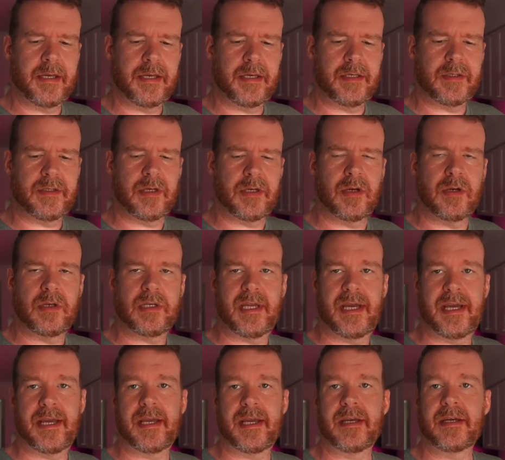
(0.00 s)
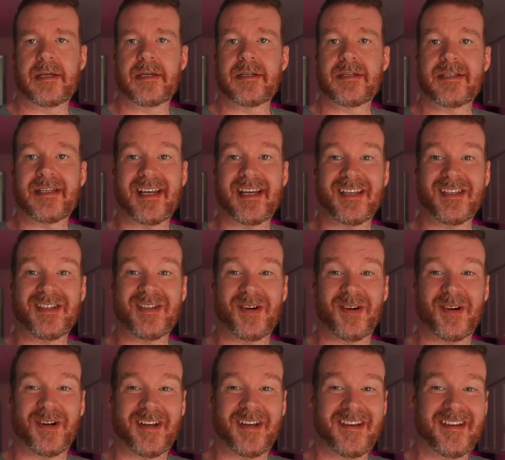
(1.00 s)
is a good day to get
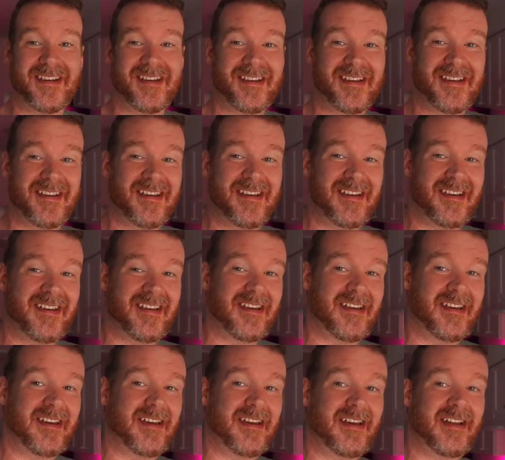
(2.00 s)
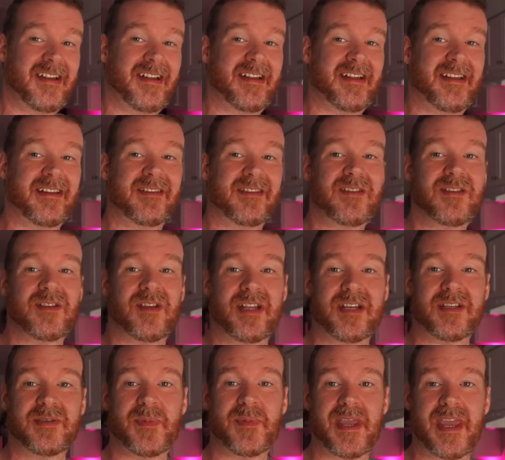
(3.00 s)
started. So
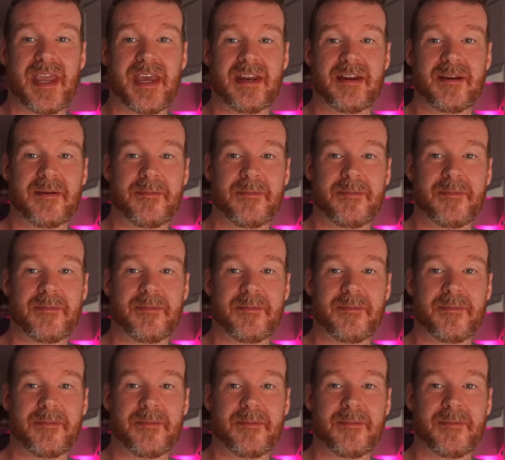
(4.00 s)
let's begin.